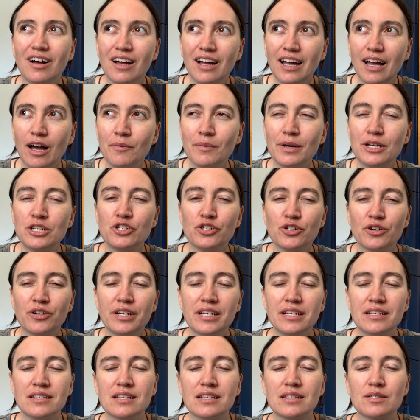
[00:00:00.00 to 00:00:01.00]
on my
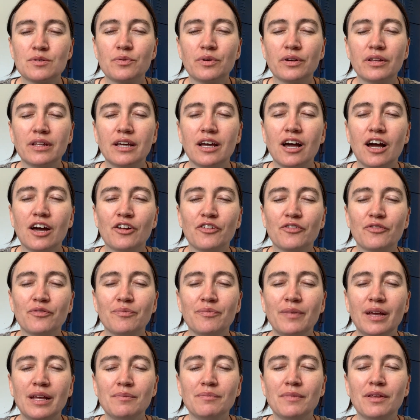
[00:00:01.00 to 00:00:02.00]
journeys, it's really kind of
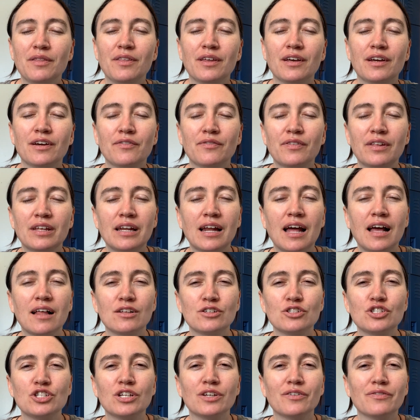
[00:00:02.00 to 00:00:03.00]
made me think of the
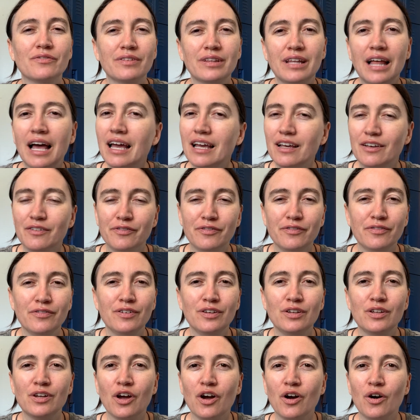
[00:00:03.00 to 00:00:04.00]
analogy of life.
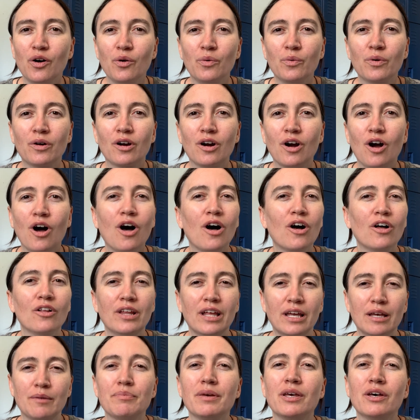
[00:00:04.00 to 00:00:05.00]
We're all
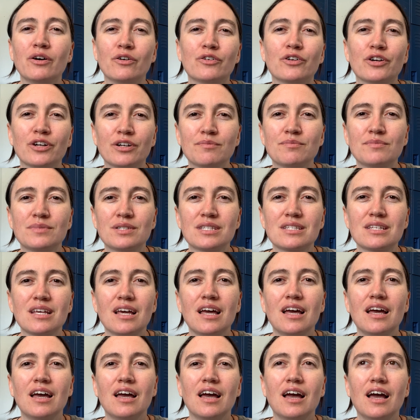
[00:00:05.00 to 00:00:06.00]
like pilgrims
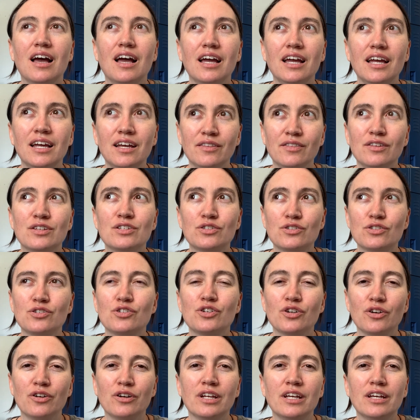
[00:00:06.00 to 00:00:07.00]
in this
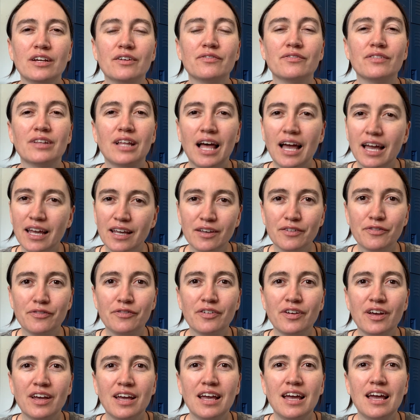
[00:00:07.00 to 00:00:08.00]
journey of life,
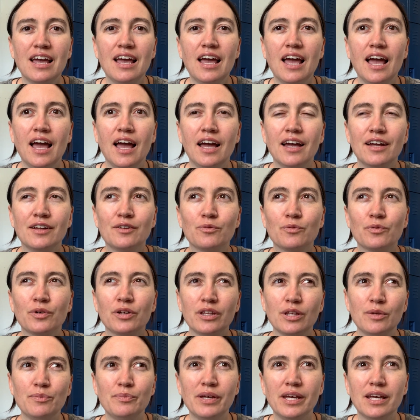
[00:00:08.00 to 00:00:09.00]
and
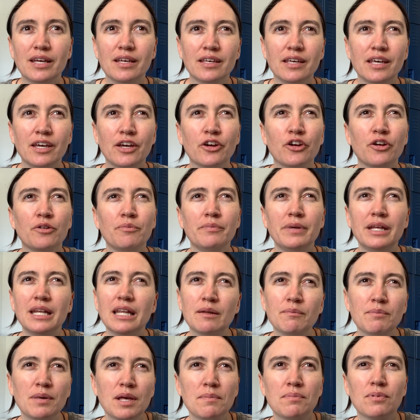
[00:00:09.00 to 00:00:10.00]
really being here and
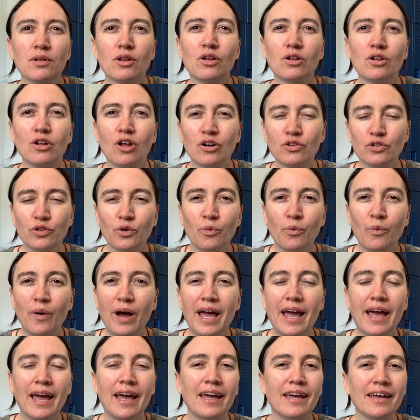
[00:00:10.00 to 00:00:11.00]
meeting people along the
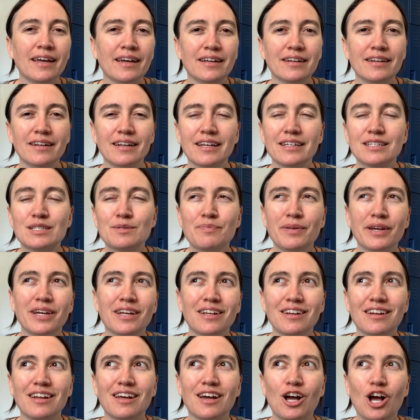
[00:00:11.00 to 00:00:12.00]
way. And it's
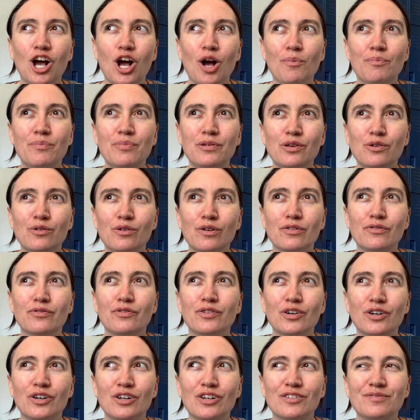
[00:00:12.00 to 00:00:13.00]
been a
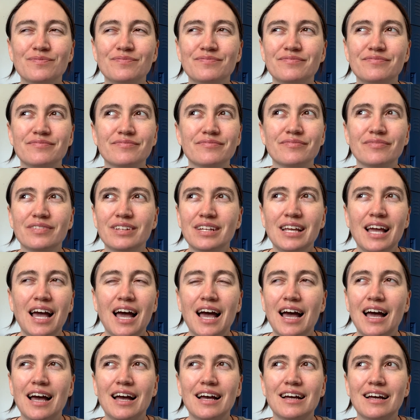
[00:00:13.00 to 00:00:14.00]
beautiful,
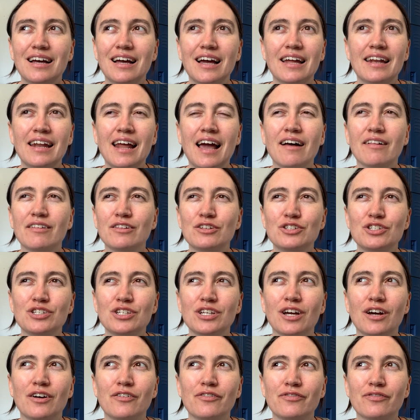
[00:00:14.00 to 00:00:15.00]

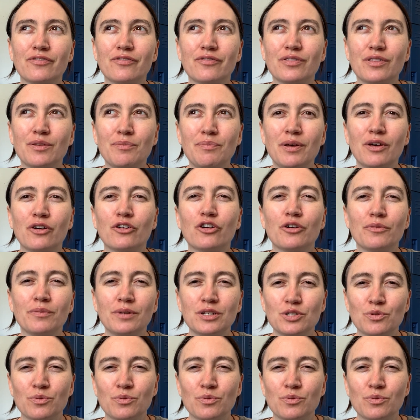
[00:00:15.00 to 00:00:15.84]
analogy of the pilgrimage